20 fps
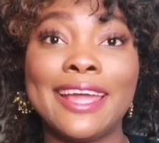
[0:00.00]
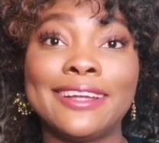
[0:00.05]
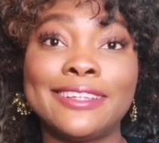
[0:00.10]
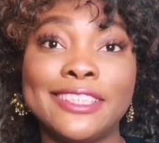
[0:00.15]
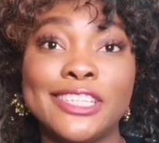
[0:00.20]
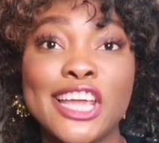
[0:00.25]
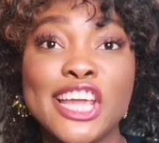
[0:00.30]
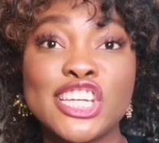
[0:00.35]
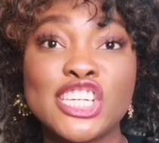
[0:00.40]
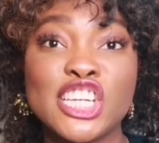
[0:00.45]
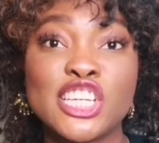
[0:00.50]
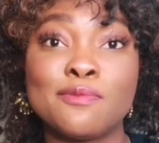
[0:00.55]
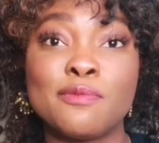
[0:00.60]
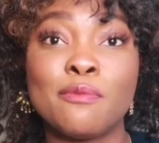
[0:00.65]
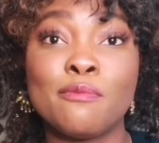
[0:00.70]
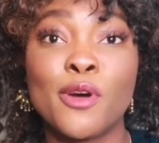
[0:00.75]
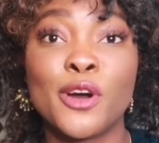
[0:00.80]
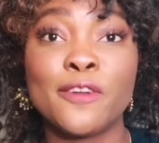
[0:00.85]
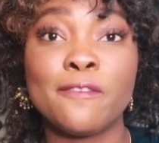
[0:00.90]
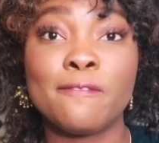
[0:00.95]
THC has
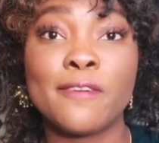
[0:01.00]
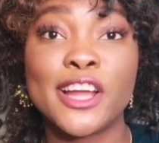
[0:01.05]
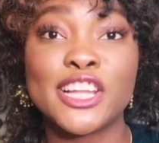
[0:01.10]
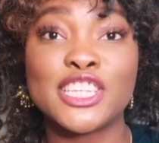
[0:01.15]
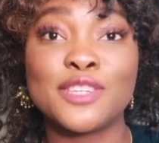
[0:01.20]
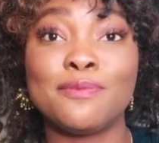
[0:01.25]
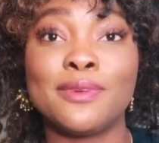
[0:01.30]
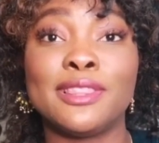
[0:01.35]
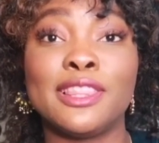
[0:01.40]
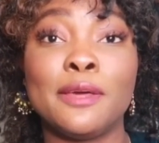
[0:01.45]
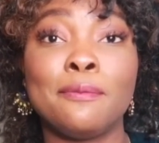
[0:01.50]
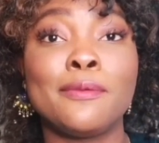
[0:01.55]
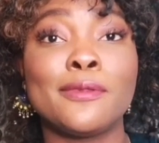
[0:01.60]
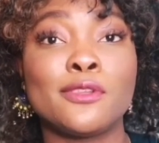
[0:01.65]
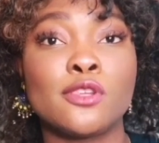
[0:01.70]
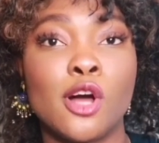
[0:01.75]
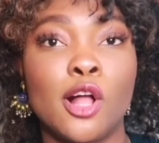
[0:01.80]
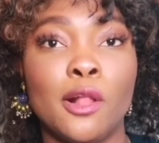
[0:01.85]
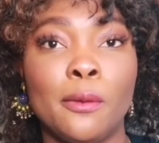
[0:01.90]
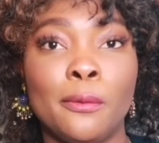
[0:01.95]
been modified to be
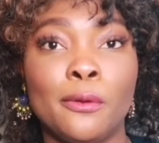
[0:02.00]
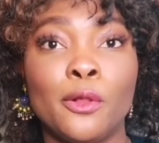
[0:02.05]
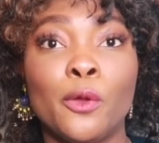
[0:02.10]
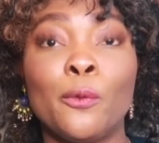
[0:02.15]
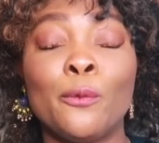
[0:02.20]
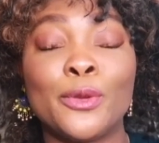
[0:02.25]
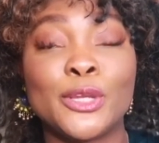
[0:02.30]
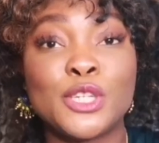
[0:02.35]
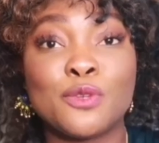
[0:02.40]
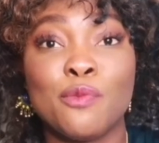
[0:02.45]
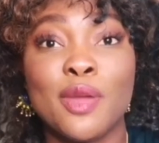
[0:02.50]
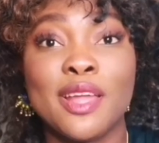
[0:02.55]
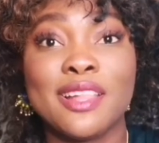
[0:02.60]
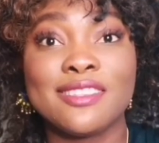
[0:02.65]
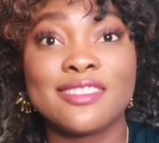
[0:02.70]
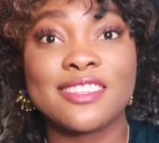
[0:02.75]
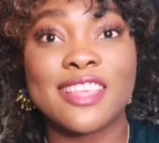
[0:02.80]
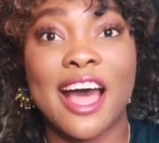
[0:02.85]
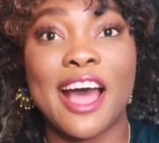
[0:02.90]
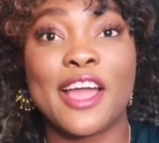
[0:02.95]
lipid soluble, which
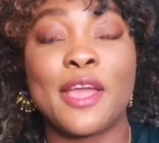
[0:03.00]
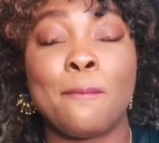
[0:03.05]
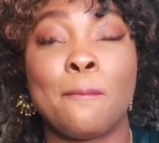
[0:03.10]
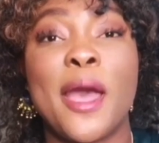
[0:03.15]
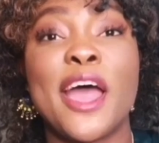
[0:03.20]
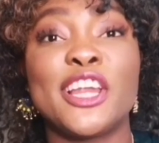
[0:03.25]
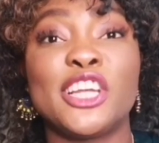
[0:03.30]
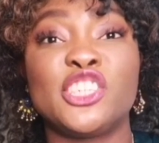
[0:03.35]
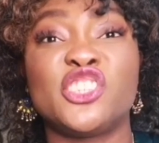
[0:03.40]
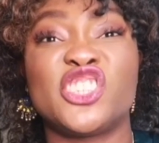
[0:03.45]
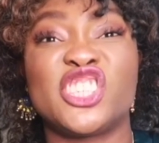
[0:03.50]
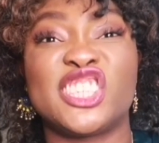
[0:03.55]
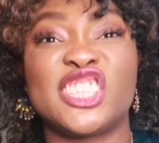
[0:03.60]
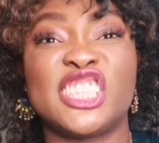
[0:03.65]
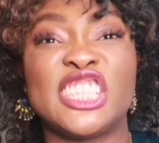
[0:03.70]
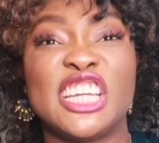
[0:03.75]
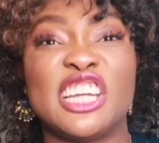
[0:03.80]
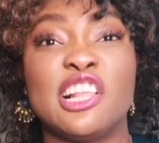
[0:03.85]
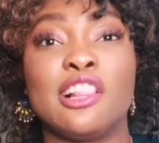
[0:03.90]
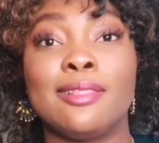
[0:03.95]
means that it penetrates
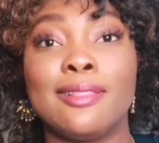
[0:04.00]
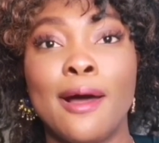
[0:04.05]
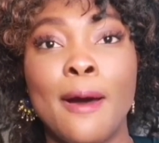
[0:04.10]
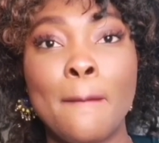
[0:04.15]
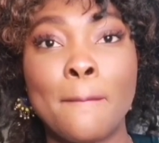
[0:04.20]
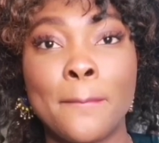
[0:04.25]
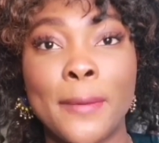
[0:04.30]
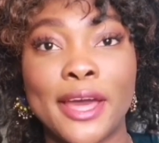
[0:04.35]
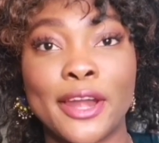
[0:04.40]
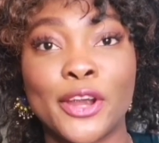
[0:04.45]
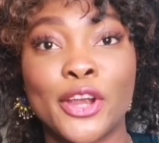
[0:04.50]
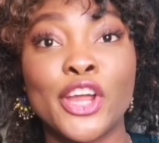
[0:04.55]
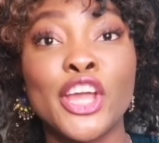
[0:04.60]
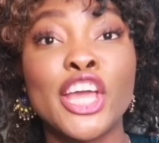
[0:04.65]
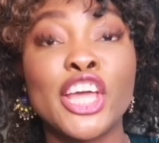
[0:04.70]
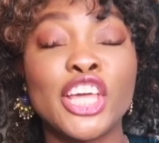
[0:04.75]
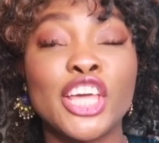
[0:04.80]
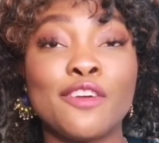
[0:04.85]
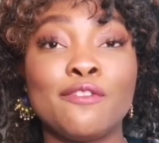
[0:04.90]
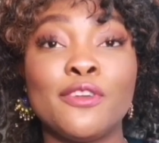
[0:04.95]
skin a lot better,
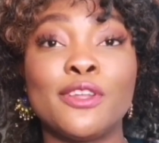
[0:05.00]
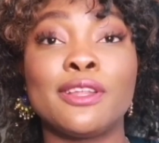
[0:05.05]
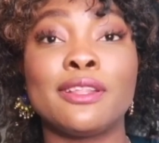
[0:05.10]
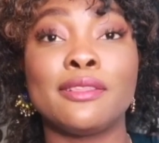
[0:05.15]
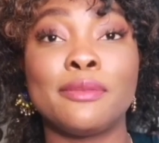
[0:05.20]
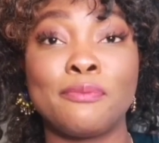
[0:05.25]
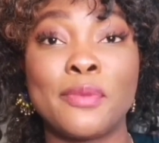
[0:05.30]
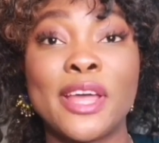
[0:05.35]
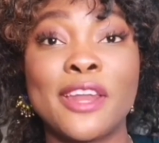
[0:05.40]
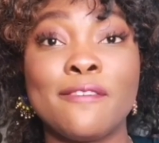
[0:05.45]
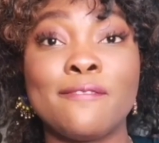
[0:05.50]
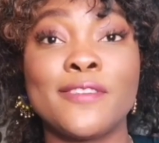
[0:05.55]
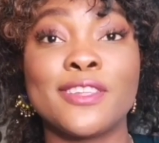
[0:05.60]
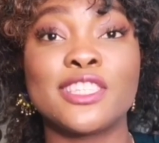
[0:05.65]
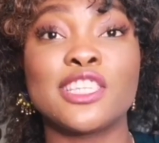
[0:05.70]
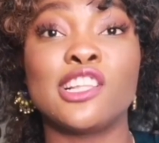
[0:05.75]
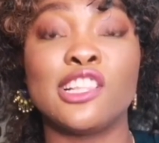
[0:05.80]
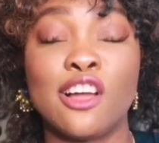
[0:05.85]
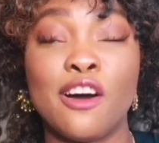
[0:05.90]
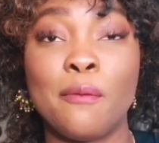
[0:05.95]
giving the
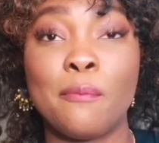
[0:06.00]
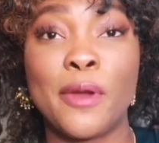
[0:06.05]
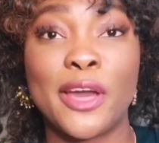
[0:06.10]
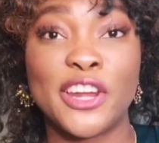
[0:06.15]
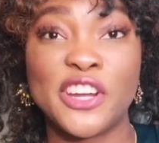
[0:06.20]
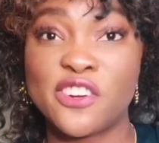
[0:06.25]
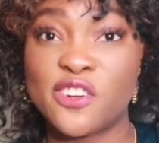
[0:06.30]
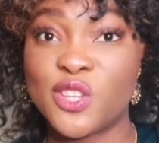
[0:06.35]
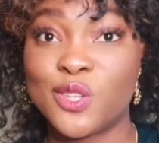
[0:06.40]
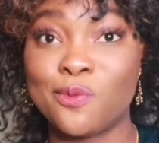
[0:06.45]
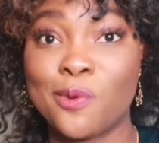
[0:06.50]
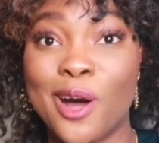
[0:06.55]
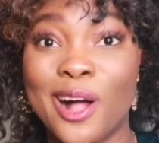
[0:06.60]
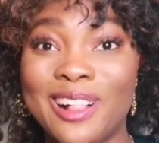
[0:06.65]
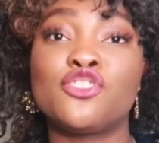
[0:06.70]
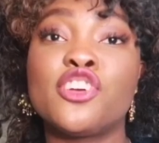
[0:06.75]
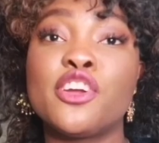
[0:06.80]
benefits a lot better as well.